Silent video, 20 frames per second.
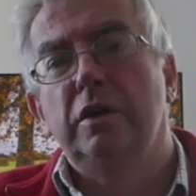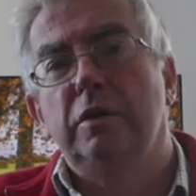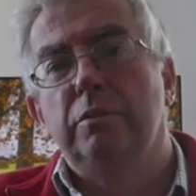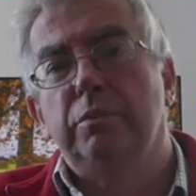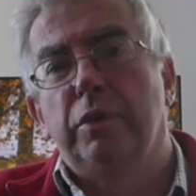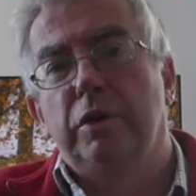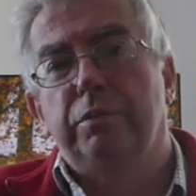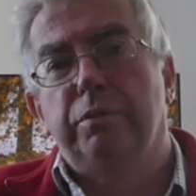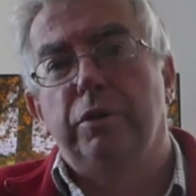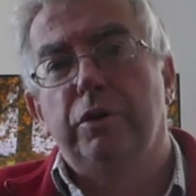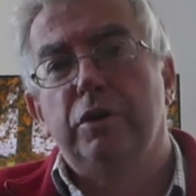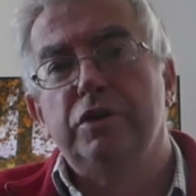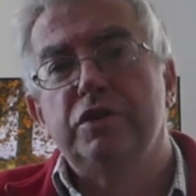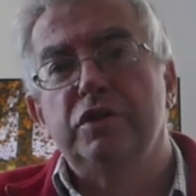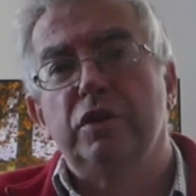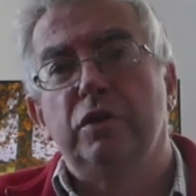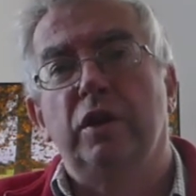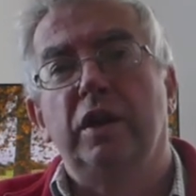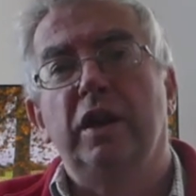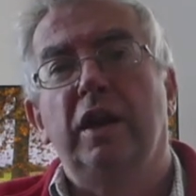both
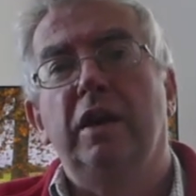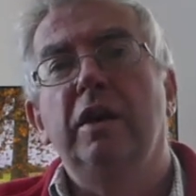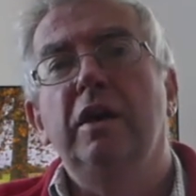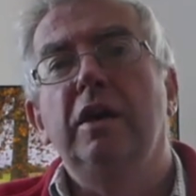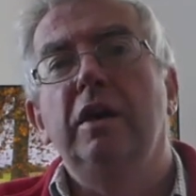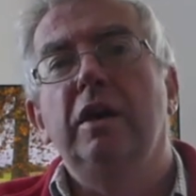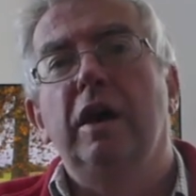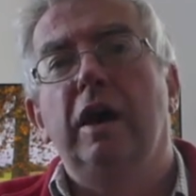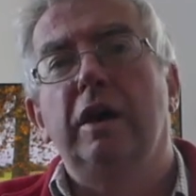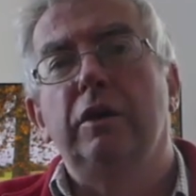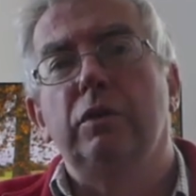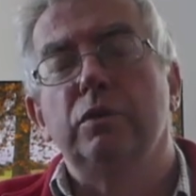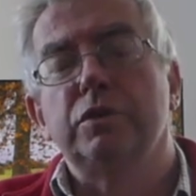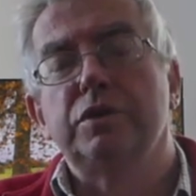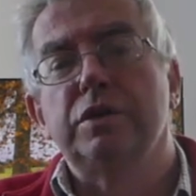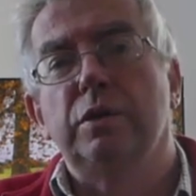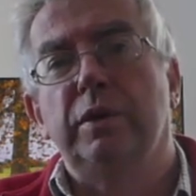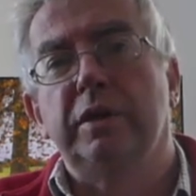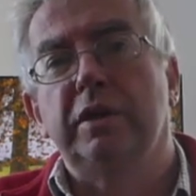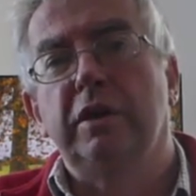personally, and
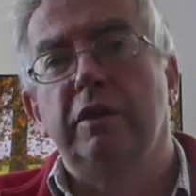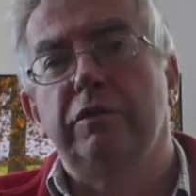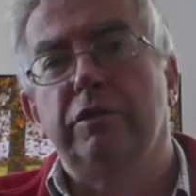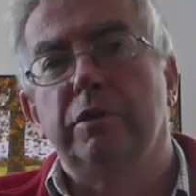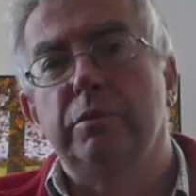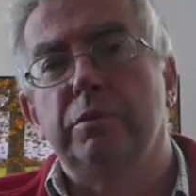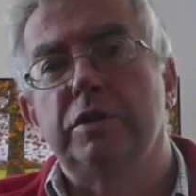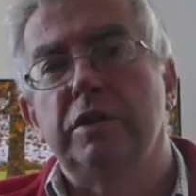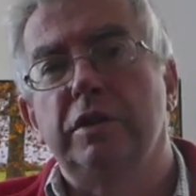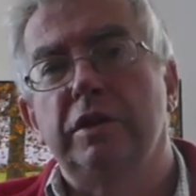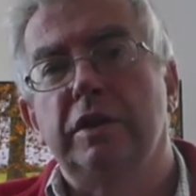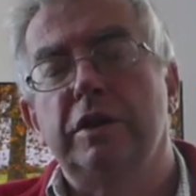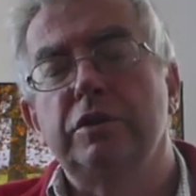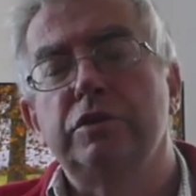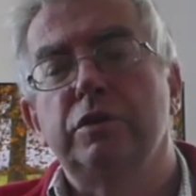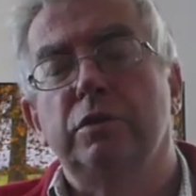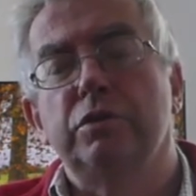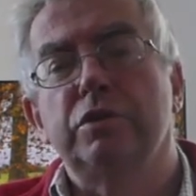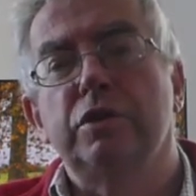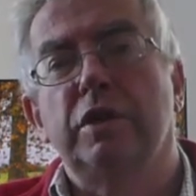also I give them to the
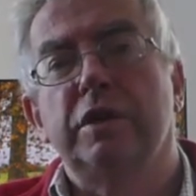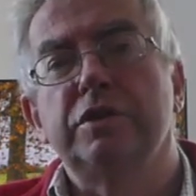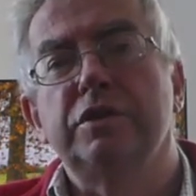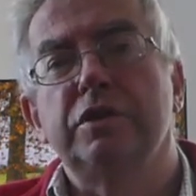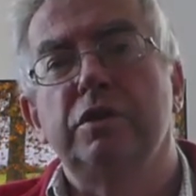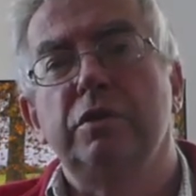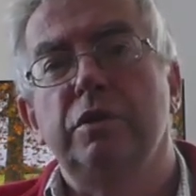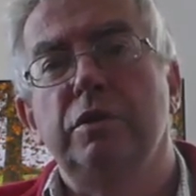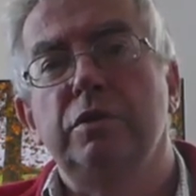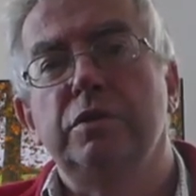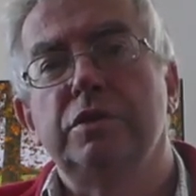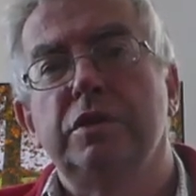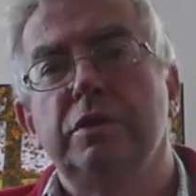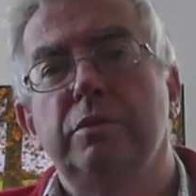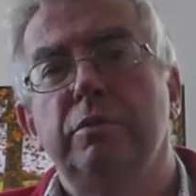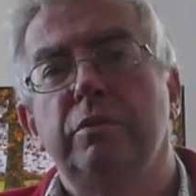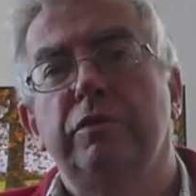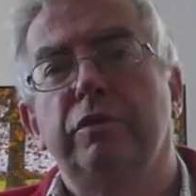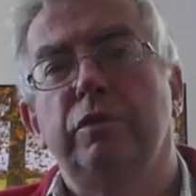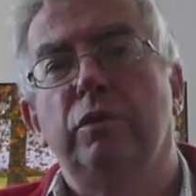National Trust, who use them
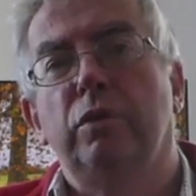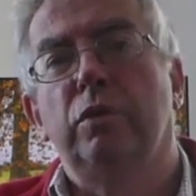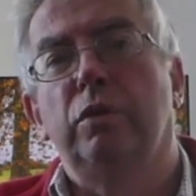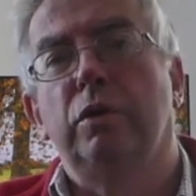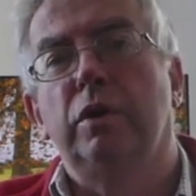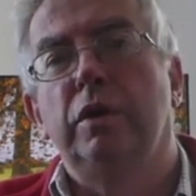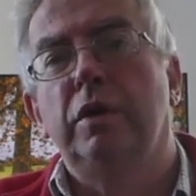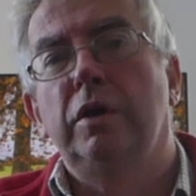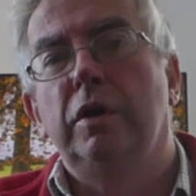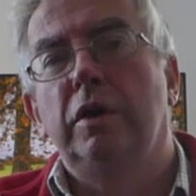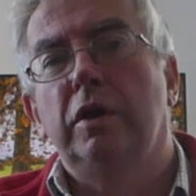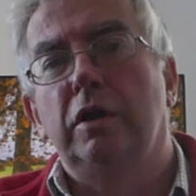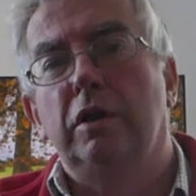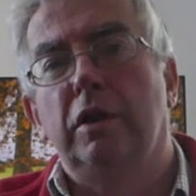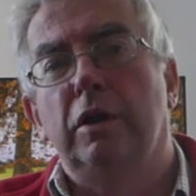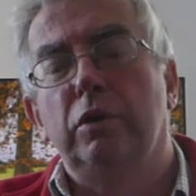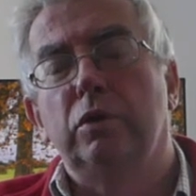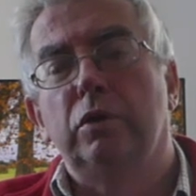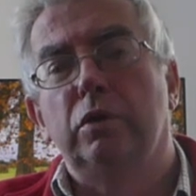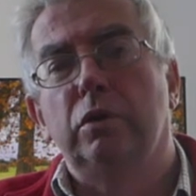for
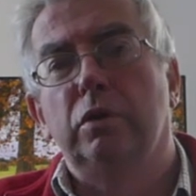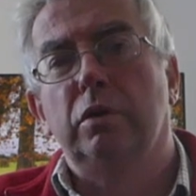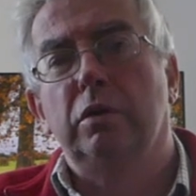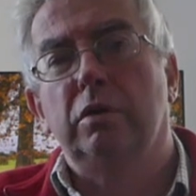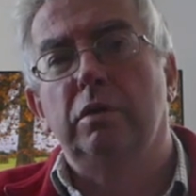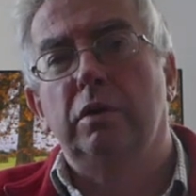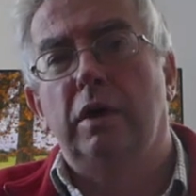local,